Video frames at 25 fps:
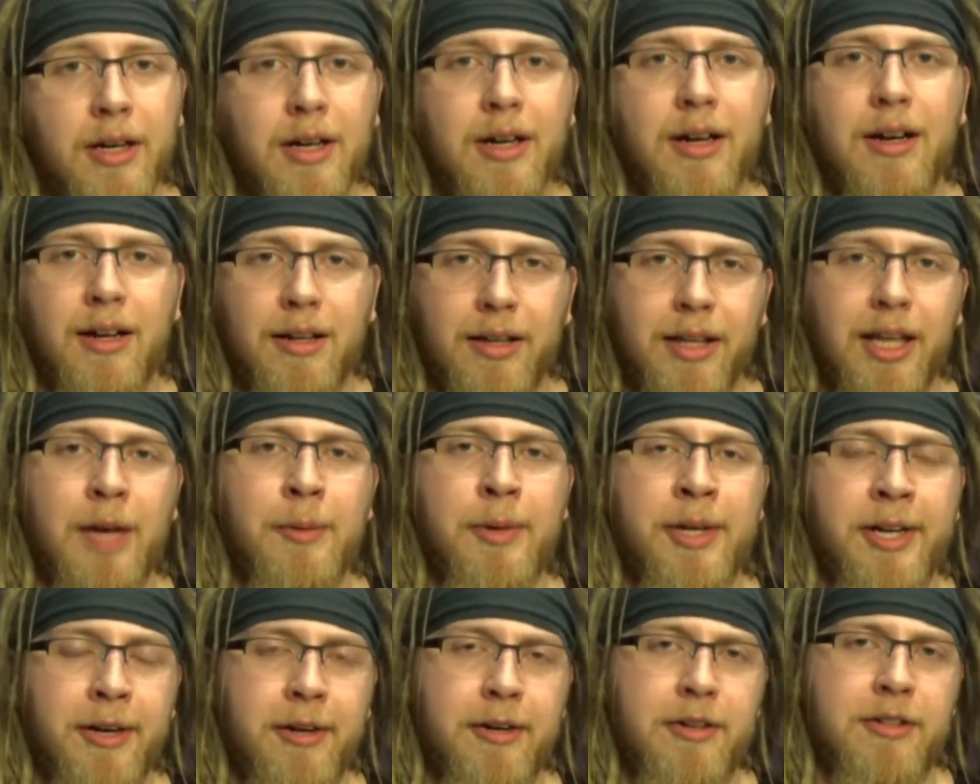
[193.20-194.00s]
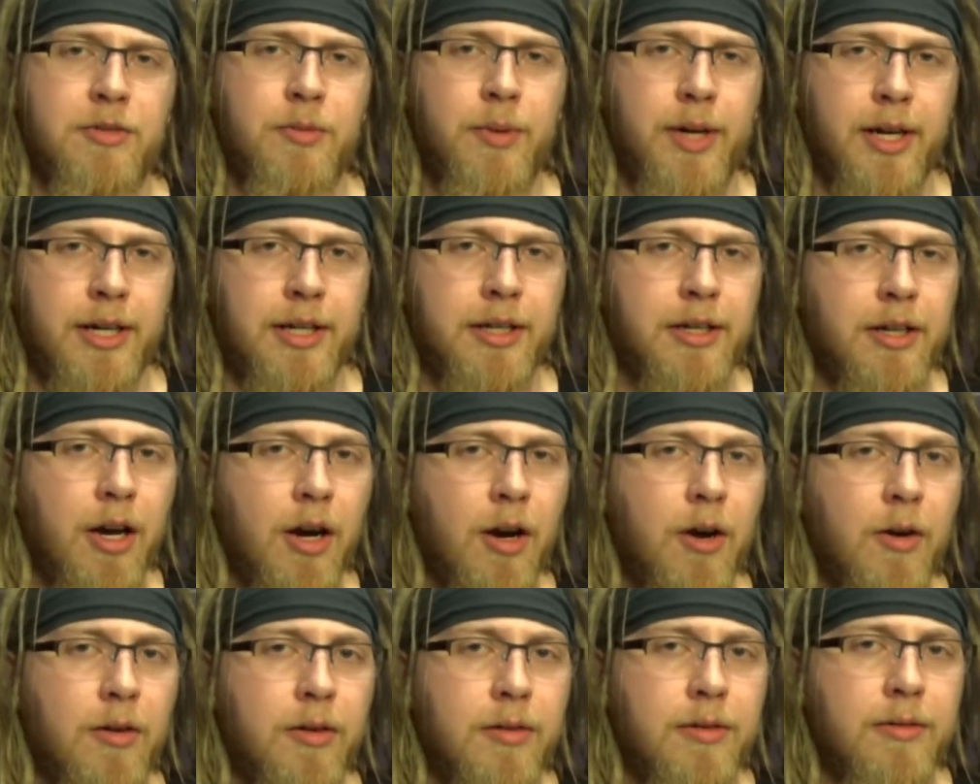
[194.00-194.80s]
a laminator is the way to
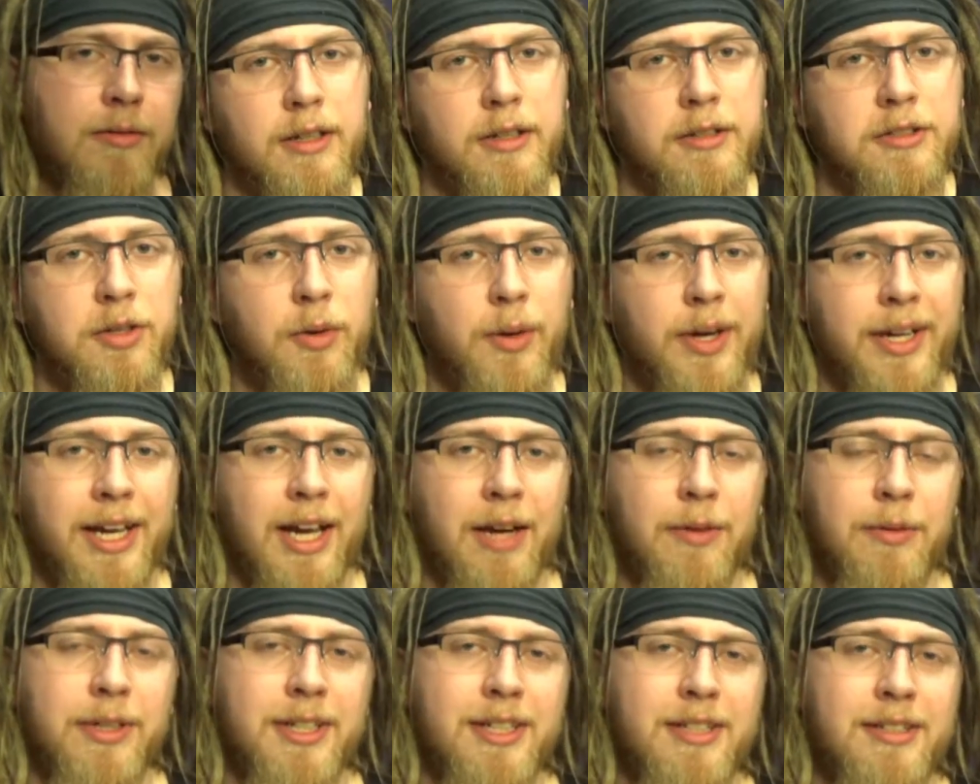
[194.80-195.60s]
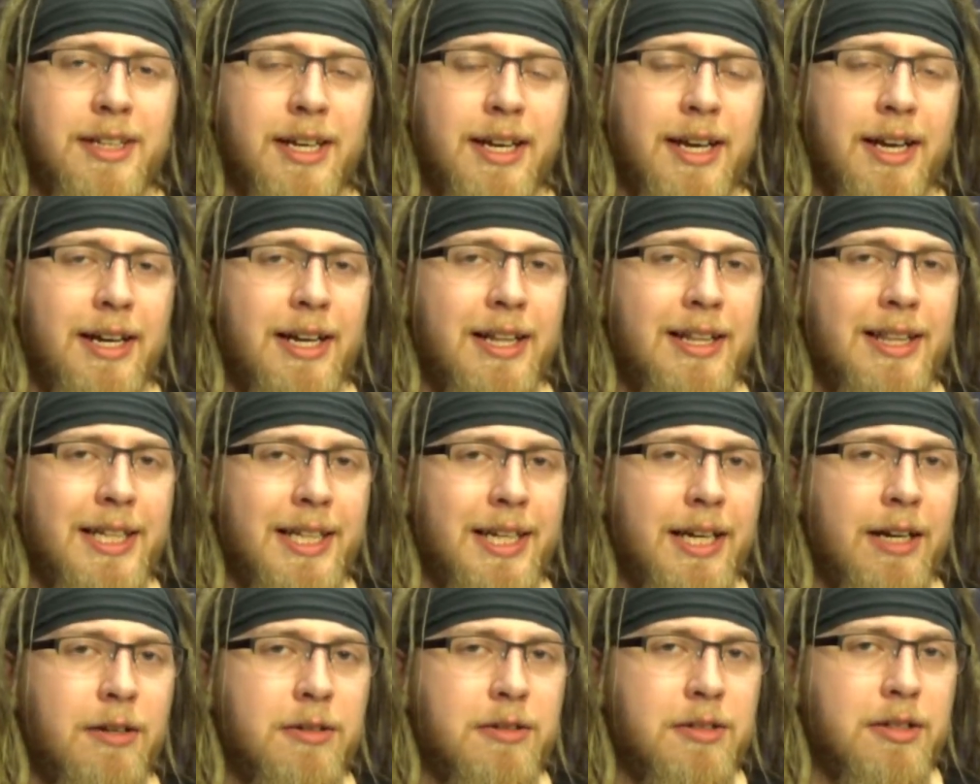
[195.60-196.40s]
go. So I can't really say anything
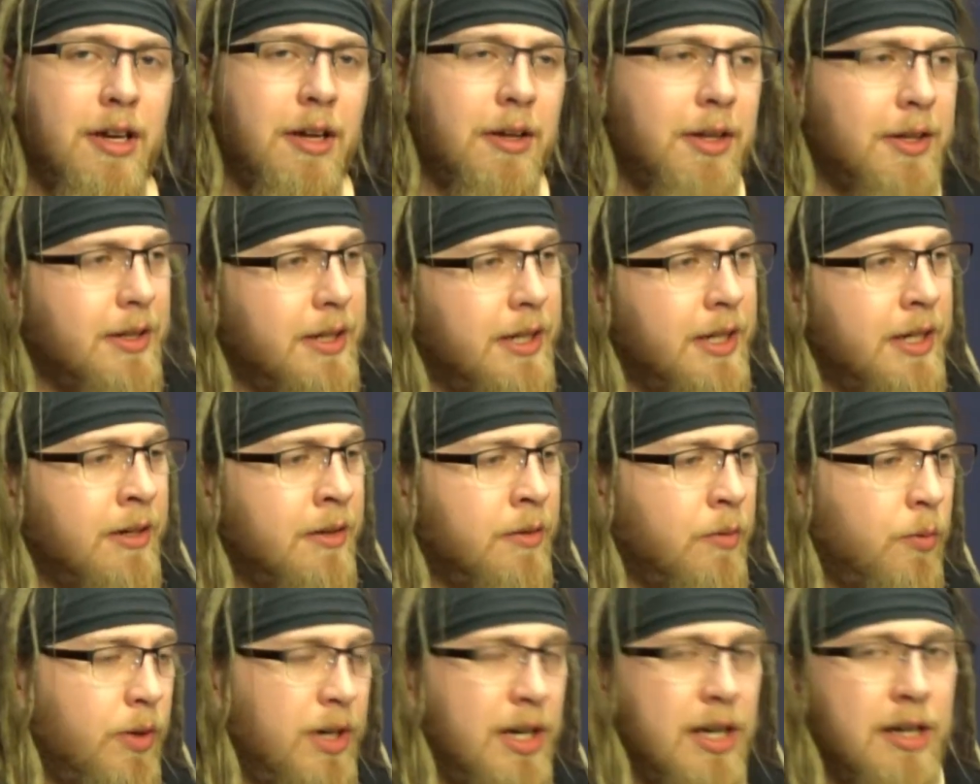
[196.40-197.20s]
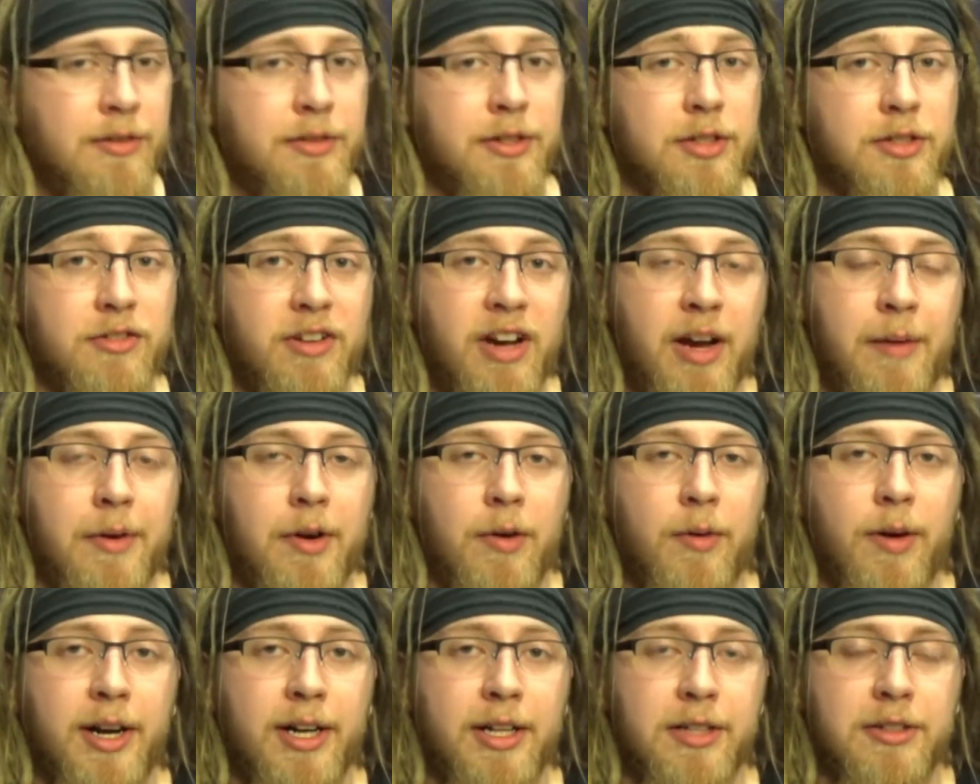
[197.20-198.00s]
else other than what I've described
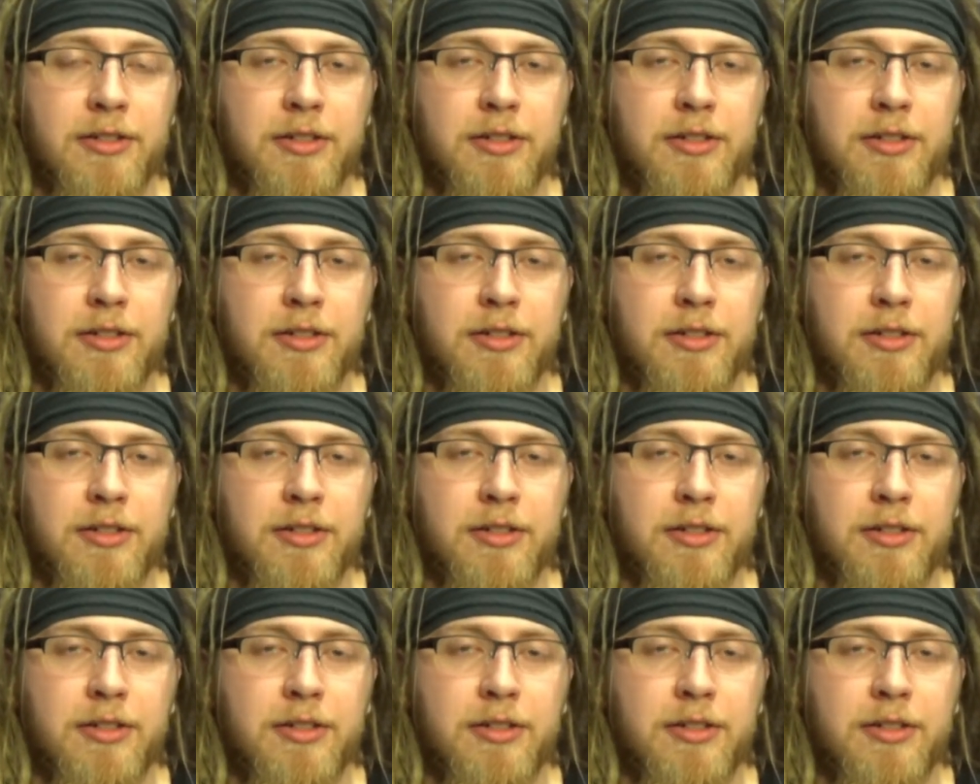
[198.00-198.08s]
already.